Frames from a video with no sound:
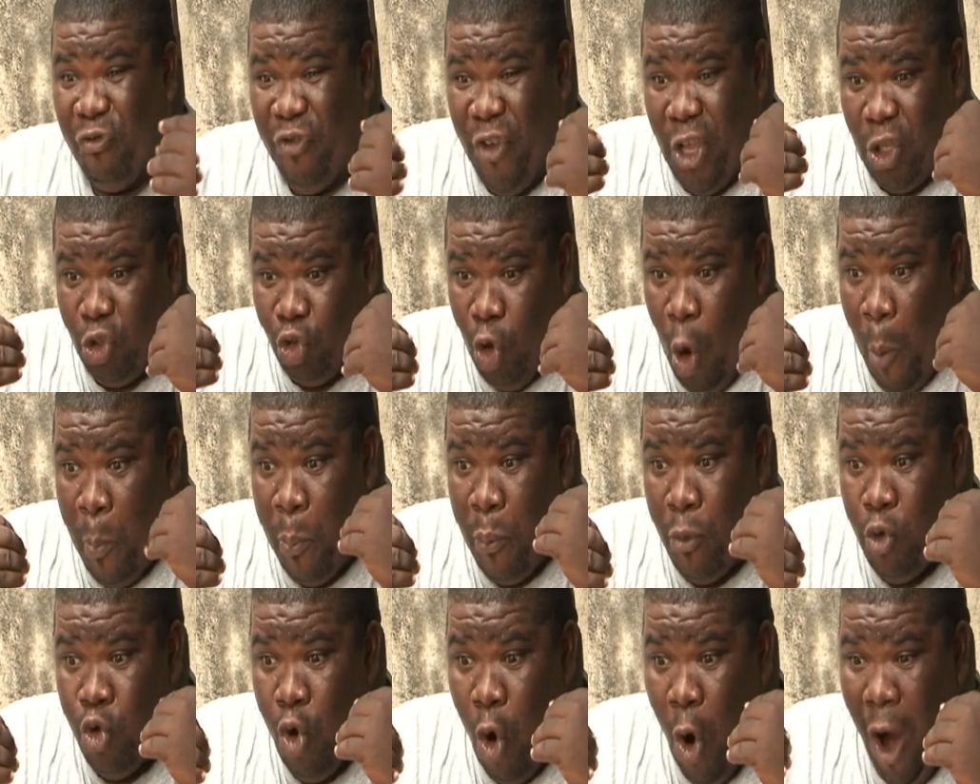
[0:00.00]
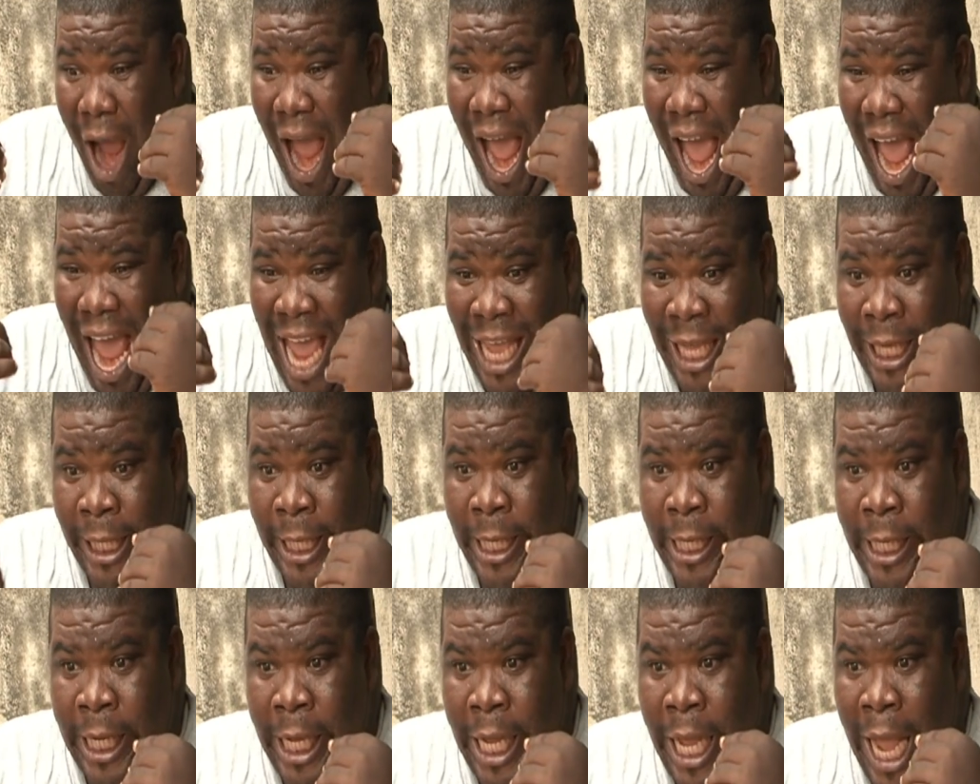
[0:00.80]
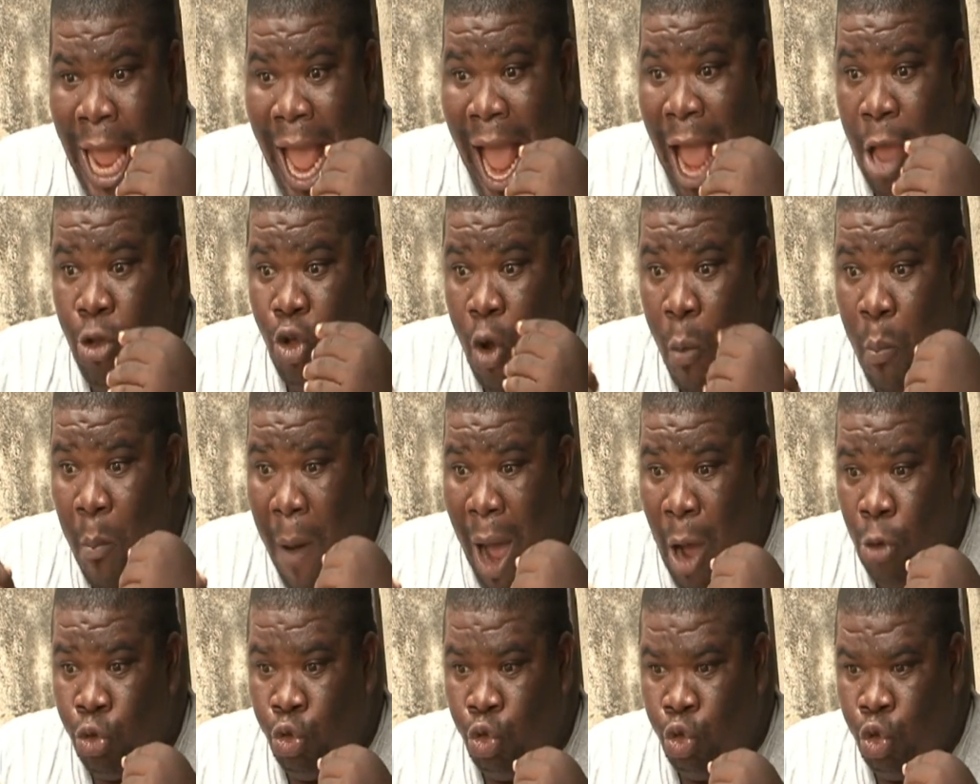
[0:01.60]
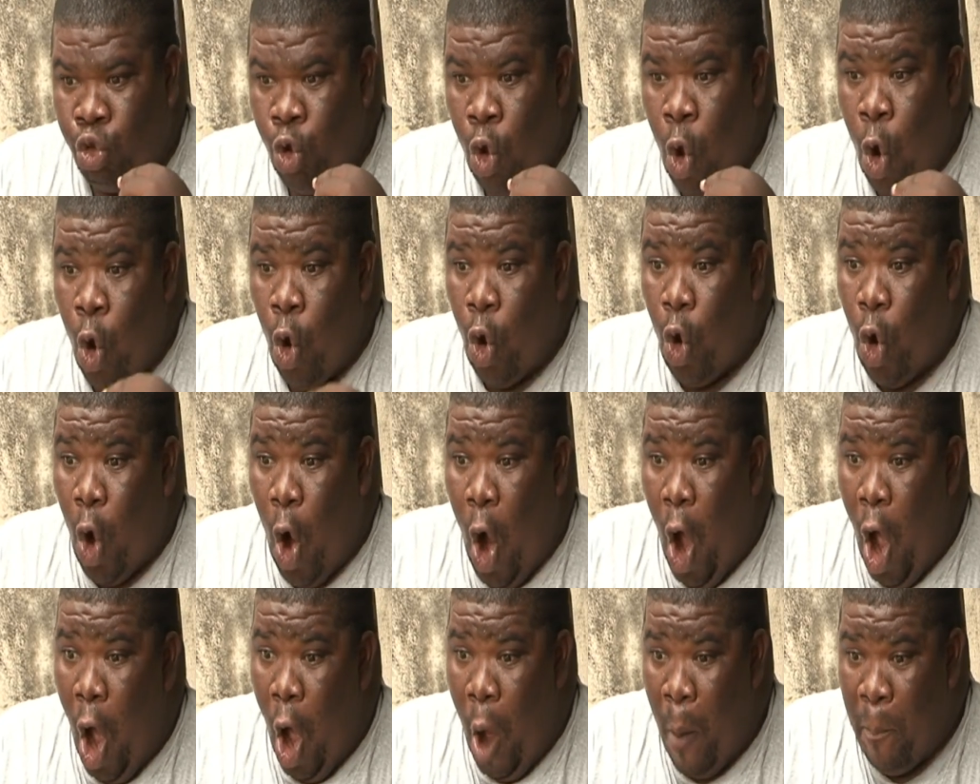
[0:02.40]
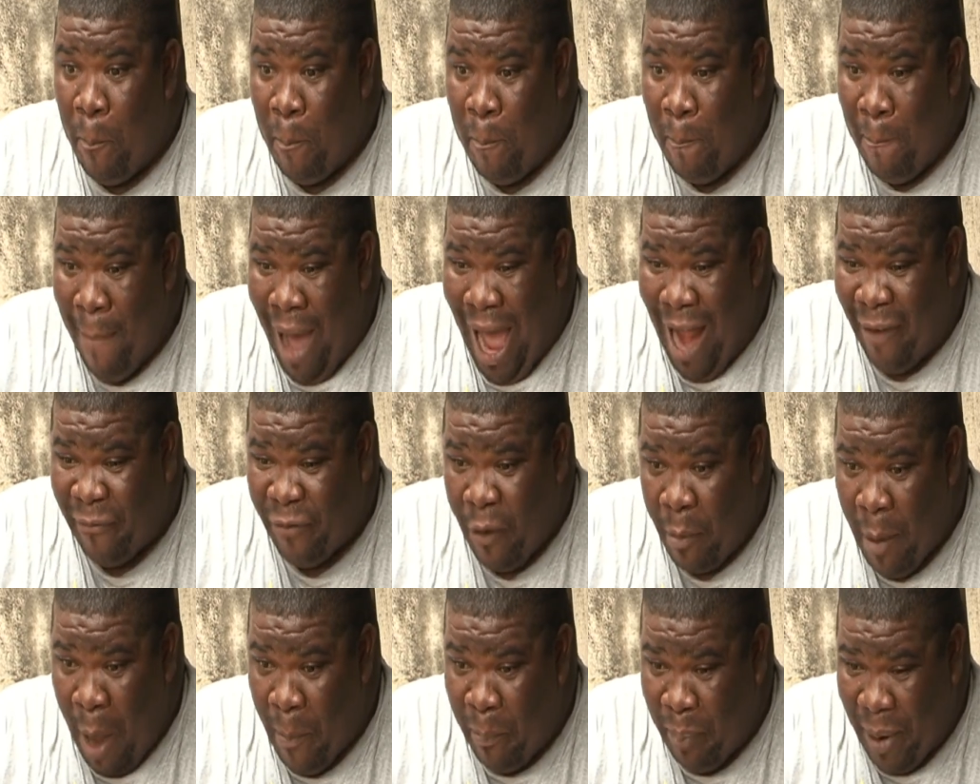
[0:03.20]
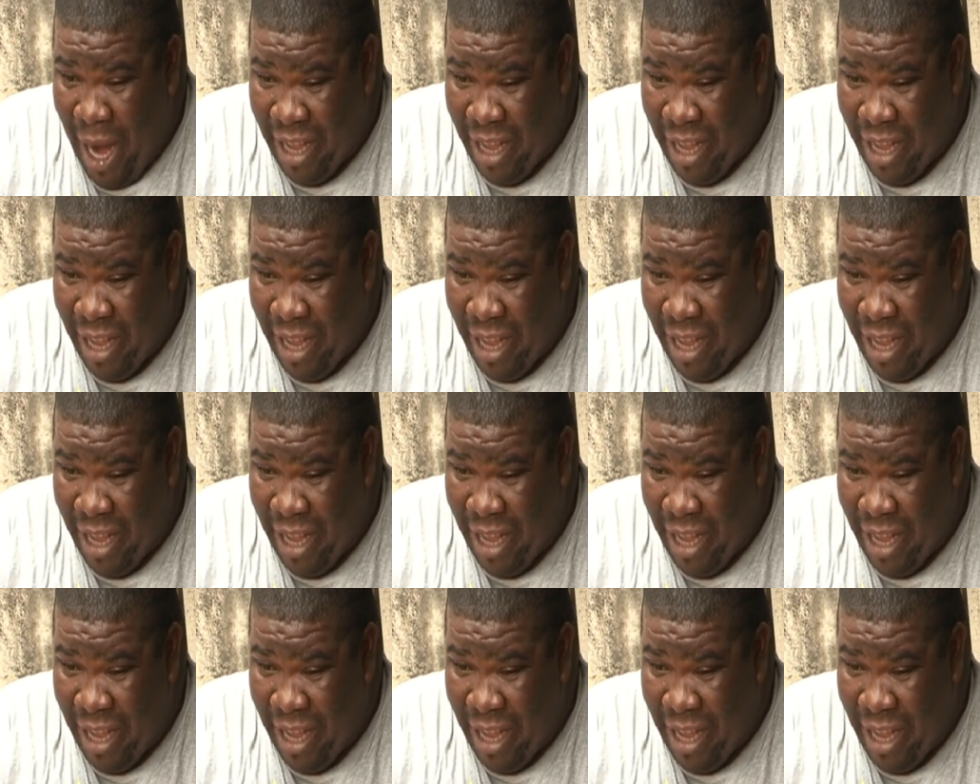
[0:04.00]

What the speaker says: you fit open your eye and your mouth, call man for my